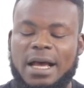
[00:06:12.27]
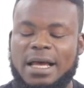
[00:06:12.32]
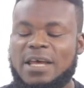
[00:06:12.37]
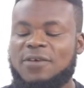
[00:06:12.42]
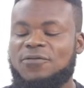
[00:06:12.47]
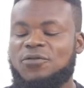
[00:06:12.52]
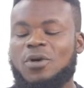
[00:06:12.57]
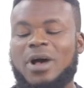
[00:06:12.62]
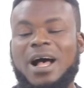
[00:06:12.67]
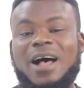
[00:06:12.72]

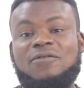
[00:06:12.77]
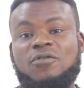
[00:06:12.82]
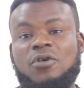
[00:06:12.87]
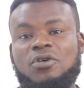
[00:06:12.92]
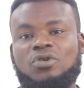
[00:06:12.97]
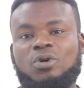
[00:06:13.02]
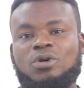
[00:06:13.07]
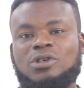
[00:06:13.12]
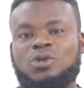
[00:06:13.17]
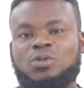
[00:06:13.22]
If you have your
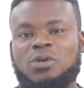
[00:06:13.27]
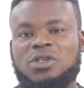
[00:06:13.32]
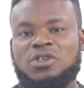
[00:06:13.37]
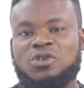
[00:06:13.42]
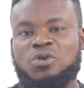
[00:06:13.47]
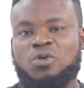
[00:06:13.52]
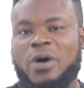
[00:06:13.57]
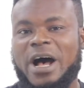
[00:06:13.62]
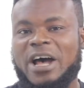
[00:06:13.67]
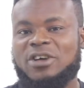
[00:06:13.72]
notes with
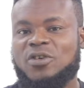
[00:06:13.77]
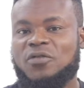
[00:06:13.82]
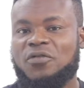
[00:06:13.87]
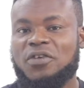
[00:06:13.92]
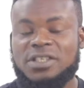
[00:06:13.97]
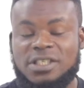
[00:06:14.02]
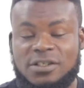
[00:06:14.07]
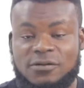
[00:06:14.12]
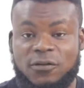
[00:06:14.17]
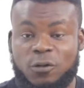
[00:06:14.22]
you and you've
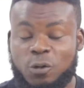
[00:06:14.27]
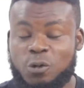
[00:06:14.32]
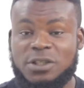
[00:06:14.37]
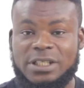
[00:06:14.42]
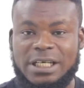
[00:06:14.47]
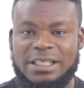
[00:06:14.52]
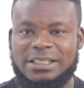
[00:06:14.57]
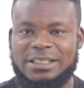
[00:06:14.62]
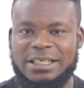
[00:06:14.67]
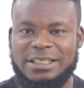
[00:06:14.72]
written full
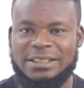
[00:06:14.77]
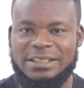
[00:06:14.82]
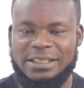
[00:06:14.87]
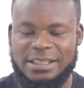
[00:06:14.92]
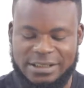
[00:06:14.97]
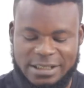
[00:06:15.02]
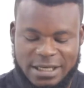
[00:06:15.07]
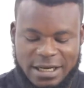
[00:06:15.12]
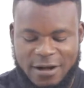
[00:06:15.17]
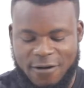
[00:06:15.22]

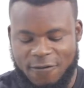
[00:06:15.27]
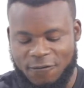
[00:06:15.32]
sentences,